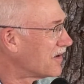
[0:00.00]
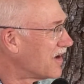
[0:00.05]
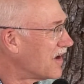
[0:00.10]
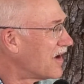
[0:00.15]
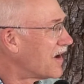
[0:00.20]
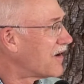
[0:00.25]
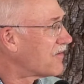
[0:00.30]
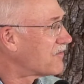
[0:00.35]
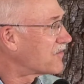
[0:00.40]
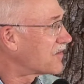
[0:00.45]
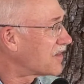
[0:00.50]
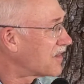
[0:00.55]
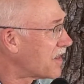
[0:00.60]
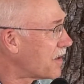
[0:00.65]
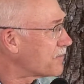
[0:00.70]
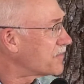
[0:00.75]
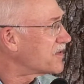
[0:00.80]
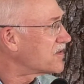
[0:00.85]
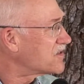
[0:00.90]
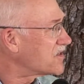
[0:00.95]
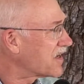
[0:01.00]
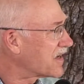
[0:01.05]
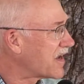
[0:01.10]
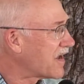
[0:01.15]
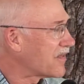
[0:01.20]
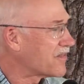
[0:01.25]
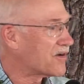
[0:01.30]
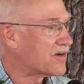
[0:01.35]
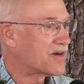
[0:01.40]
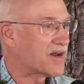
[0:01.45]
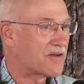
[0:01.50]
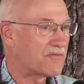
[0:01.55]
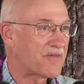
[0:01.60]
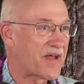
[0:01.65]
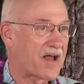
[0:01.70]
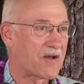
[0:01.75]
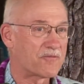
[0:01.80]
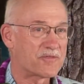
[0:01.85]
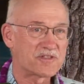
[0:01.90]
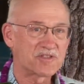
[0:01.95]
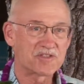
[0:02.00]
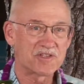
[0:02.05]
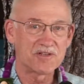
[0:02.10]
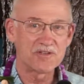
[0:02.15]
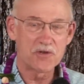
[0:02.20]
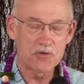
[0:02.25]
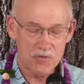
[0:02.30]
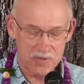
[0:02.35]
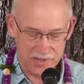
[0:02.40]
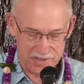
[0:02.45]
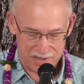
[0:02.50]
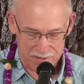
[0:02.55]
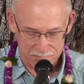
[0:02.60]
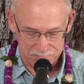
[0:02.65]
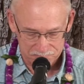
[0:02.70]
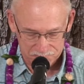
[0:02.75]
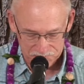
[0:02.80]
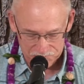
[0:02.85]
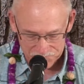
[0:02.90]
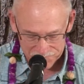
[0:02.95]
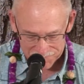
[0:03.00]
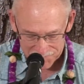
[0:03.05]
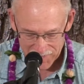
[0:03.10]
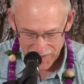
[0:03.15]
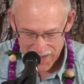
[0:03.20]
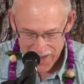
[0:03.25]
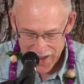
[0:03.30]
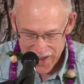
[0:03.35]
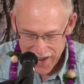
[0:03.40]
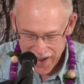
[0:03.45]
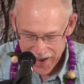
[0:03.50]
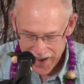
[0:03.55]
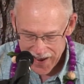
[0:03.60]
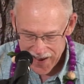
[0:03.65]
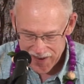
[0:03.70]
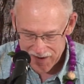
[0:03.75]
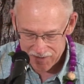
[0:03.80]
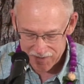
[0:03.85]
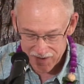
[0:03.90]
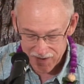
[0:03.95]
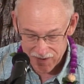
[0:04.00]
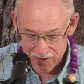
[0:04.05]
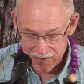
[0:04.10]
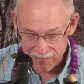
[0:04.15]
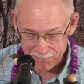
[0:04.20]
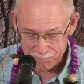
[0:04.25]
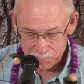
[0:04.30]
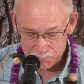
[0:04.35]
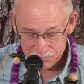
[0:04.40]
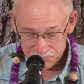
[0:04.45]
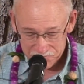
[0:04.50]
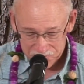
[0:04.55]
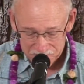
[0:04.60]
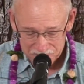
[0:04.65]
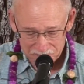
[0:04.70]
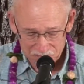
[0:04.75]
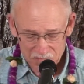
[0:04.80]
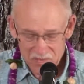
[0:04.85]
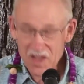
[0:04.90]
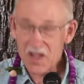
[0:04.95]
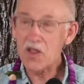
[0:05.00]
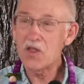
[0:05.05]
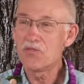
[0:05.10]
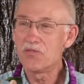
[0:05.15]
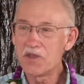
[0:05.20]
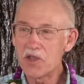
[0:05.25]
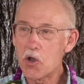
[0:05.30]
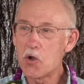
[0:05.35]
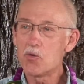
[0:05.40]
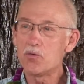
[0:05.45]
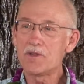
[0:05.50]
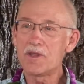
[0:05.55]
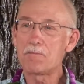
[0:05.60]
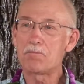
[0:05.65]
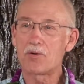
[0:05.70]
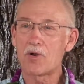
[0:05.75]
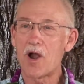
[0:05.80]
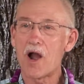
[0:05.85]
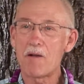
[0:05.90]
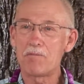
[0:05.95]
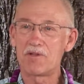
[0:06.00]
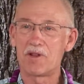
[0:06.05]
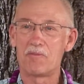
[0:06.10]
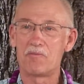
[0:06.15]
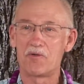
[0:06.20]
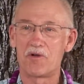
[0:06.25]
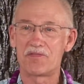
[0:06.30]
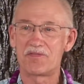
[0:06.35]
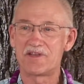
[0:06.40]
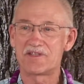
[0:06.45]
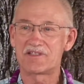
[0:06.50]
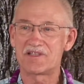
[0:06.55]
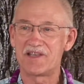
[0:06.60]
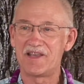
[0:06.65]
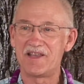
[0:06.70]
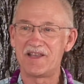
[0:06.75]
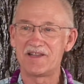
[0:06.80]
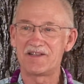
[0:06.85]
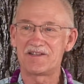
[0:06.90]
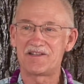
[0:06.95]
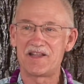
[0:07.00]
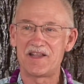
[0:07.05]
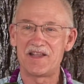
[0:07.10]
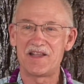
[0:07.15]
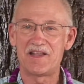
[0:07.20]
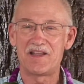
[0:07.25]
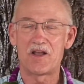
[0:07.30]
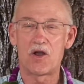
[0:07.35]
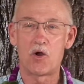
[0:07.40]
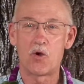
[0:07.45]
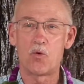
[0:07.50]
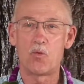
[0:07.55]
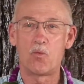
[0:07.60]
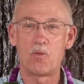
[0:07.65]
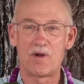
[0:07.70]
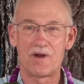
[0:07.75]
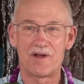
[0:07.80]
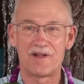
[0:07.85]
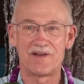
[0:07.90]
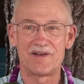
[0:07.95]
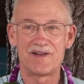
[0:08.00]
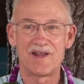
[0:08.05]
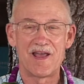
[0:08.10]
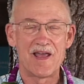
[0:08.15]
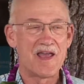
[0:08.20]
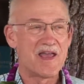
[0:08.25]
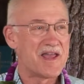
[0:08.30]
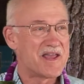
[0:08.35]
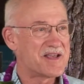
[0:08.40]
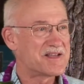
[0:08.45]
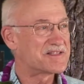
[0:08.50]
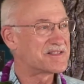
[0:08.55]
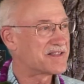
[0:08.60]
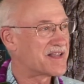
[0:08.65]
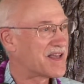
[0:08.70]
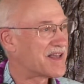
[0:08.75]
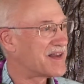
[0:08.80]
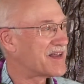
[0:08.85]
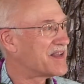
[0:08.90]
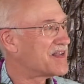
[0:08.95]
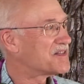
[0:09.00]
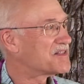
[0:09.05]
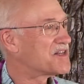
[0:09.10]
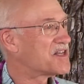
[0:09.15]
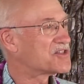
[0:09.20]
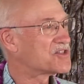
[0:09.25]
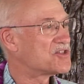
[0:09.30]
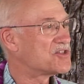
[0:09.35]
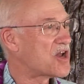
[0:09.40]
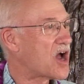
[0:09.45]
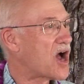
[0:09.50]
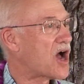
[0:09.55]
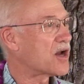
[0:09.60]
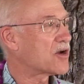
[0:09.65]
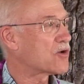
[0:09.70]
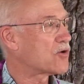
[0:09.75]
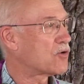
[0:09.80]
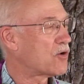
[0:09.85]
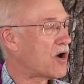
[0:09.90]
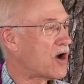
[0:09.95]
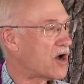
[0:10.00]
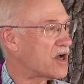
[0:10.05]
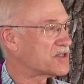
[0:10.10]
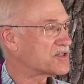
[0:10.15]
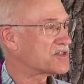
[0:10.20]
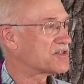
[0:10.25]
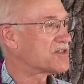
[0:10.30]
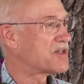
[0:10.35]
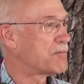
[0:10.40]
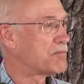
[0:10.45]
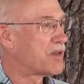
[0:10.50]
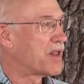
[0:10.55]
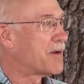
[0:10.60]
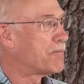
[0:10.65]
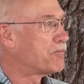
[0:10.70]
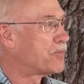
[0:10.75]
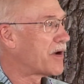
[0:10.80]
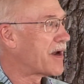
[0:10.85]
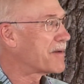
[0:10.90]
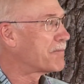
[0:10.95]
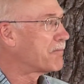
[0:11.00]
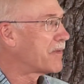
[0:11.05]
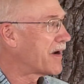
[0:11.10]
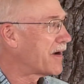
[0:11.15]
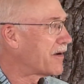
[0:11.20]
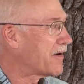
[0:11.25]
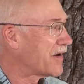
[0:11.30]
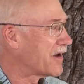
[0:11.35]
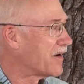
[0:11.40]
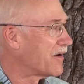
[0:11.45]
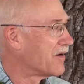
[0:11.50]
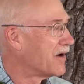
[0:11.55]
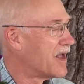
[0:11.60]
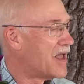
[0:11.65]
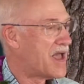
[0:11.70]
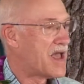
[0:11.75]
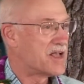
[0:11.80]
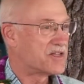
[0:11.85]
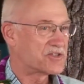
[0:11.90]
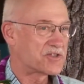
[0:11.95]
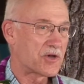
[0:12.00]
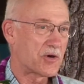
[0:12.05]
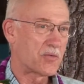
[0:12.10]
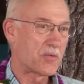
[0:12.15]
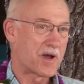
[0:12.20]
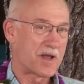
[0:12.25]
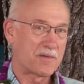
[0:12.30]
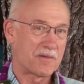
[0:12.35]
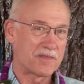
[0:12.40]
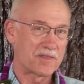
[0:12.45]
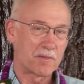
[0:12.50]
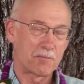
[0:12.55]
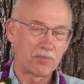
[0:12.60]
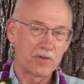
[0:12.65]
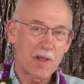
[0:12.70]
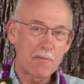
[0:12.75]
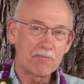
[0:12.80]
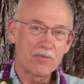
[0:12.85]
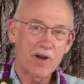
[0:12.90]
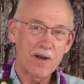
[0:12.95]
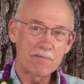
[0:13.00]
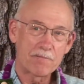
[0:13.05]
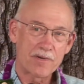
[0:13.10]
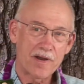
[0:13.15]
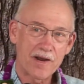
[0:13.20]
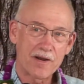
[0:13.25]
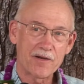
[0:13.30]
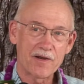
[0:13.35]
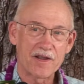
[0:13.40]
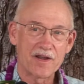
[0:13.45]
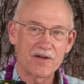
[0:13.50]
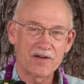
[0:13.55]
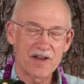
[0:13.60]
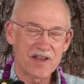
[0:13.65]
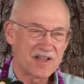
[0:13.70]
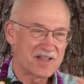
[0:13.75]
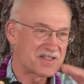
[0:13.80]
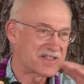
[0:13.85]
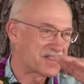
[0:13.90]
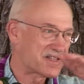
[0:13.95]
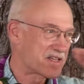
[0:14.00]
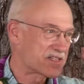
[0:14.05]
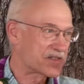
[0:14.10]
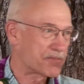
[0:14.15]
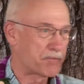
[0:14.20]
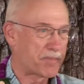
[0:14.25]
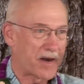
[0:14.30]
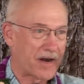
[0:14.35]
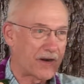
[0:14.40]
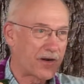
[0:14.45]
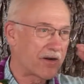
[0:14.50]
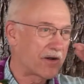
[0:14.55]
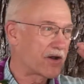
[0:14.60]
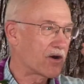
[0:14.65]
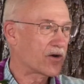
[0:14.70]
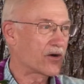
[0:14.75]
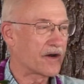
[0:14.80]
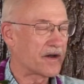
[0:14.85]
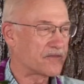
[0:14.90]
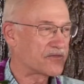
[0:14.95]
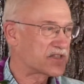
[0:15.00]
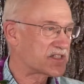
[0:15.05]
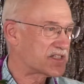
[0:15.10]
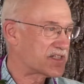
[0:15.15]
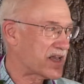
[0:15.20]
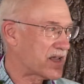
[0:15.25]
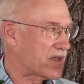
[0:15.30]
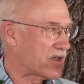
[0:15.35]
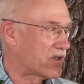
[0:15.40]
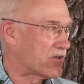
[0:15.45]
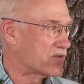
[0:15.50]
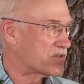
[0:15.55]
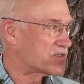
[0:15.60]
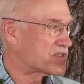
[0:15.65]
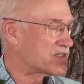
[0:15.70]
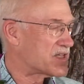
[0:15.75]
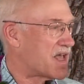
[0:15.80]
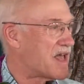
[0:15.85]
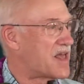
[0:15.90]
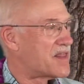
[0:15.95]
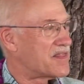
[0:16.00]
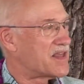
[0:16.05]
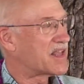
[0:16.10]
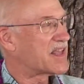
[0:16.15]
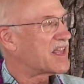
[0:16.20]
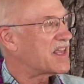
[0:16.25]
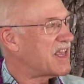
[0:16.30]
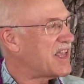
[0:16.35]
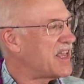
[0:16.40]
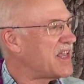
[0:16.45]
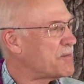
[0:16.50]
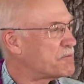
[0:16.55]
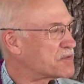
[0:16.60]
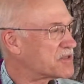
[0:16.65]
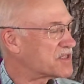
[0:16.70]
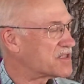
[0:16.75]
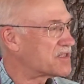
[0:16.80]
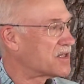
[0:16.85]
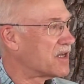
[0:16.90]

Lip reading: of clumping together of alpha-synuclein. And the only problem with this ENT-01 is that it does not cross the blood-brain barrier. So the blood-brain barrier is this barrier of cells that keeps